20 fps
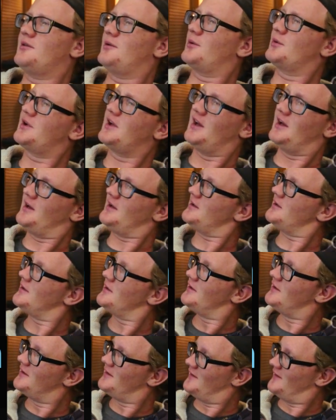Okay.
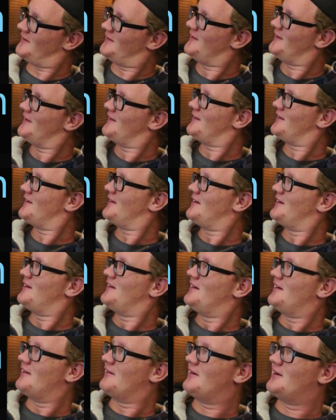
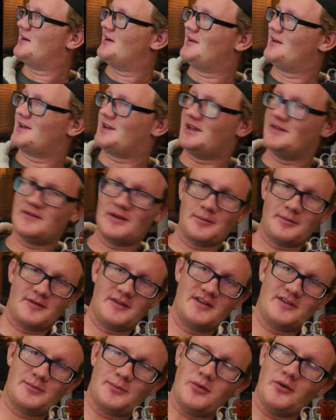Well, I give up at
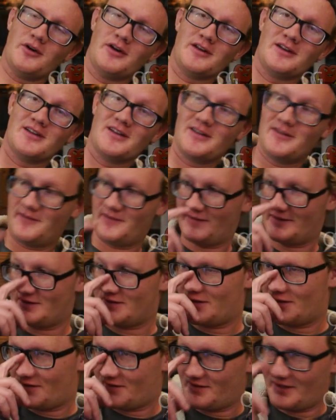this point. If
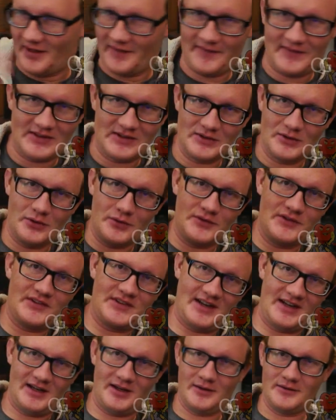it's just not the old
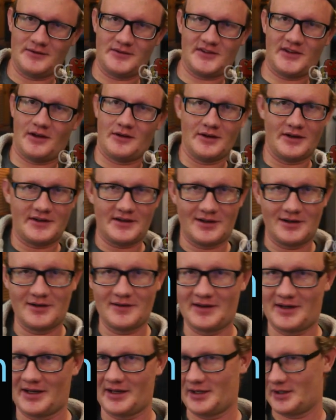style
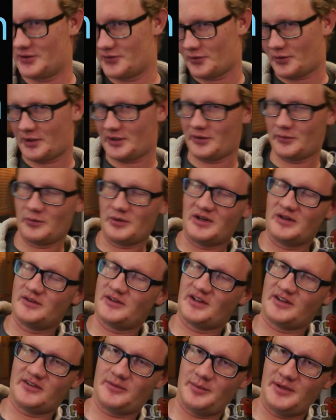solitaire that I enjoyed on
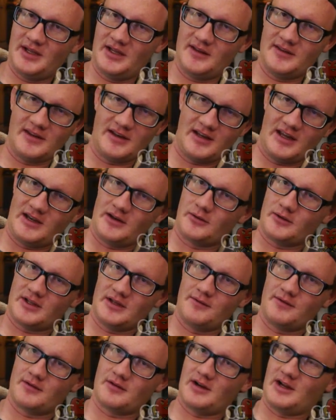Windows XP, then I don't
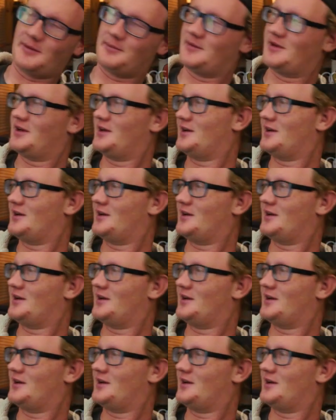give a crap.